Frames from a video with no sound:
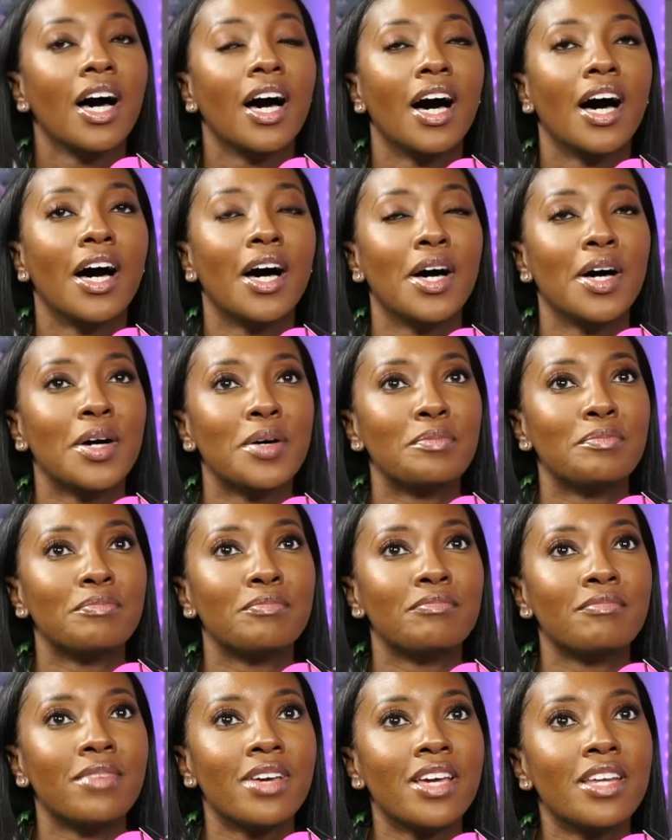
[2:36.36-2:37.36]

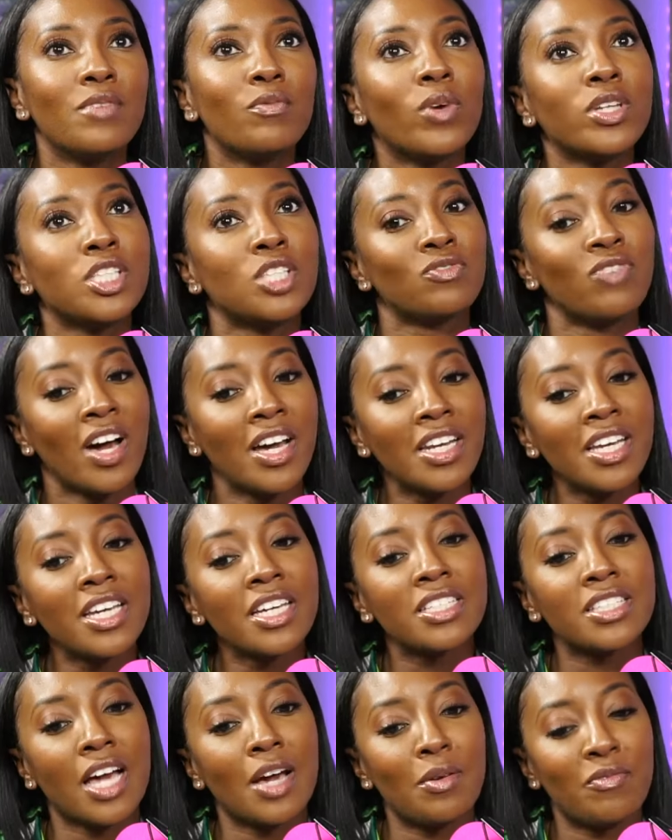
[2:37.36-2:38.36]
Um, and what's funny
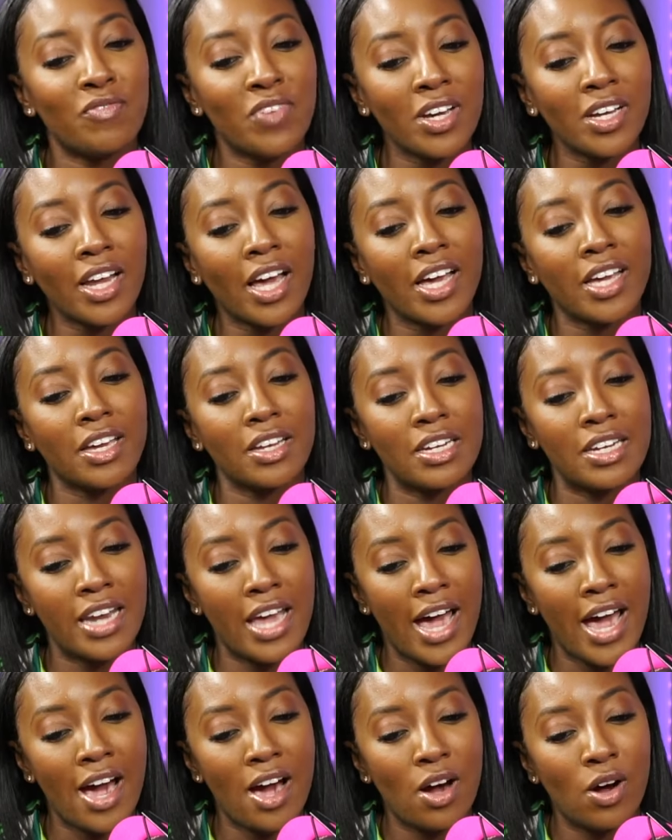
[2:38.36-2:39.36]
is I feel like
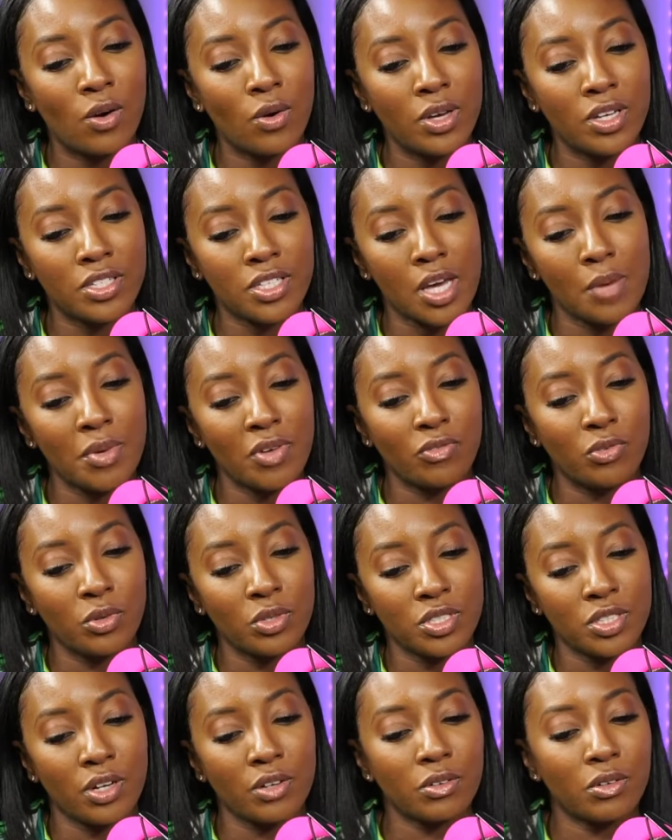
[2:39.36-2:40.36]
now is coming full
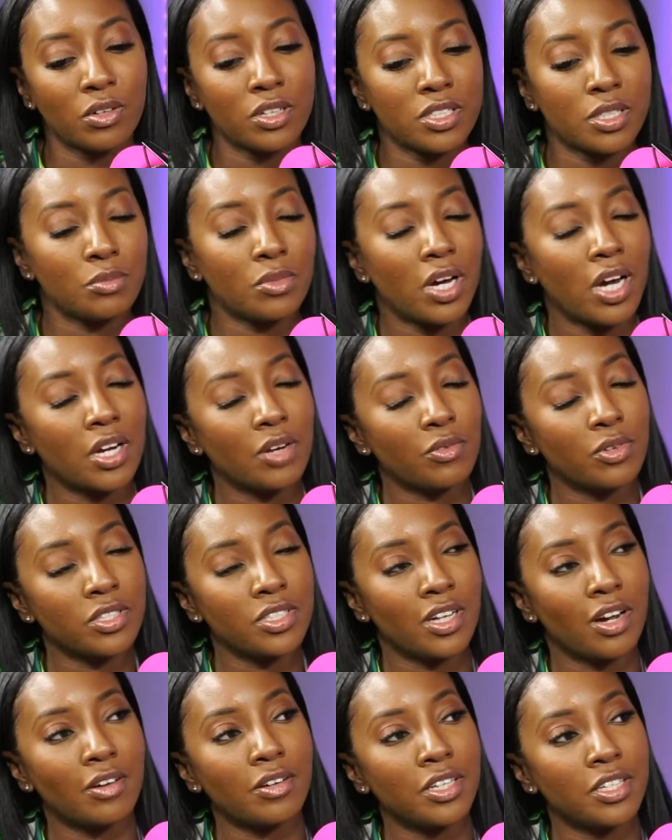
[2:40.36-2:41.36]
circle because I'm kind of
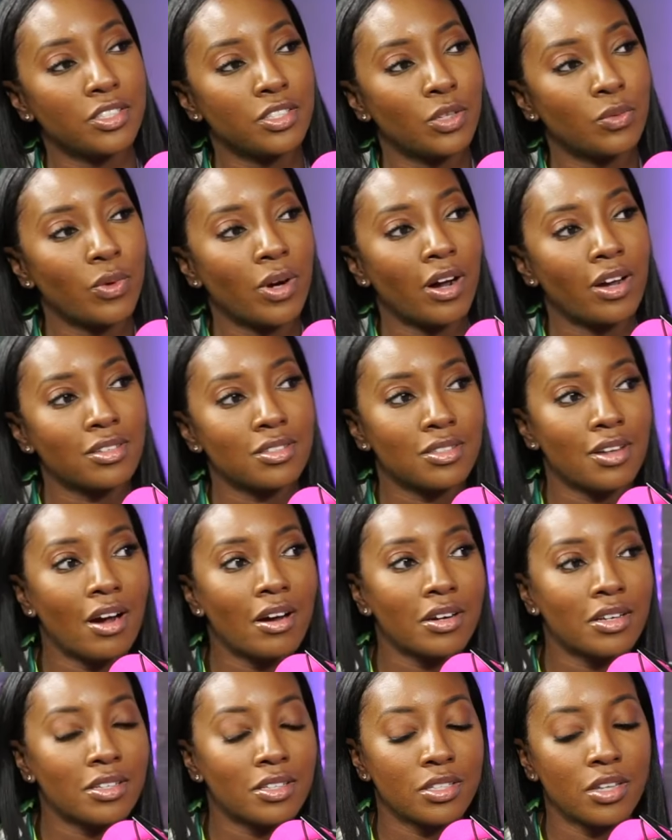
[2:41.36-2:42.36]
returning to where I started.